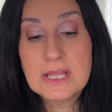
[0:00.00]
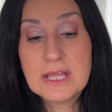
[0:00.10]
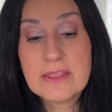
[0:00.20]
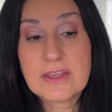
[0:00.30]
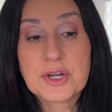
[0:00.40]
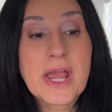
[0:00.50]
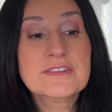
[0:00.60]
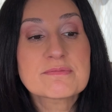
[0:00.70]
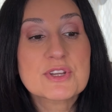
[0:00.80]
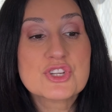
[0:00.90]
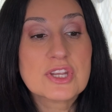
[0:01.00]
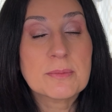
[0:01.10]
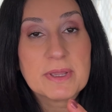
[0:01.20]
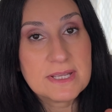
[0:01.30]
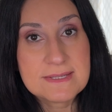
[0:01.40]
the
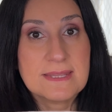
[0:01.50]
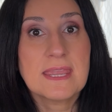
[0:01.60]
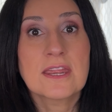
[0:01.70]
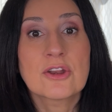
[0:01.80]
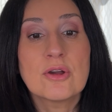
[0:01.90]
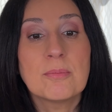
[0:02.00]
craftsmanship is there,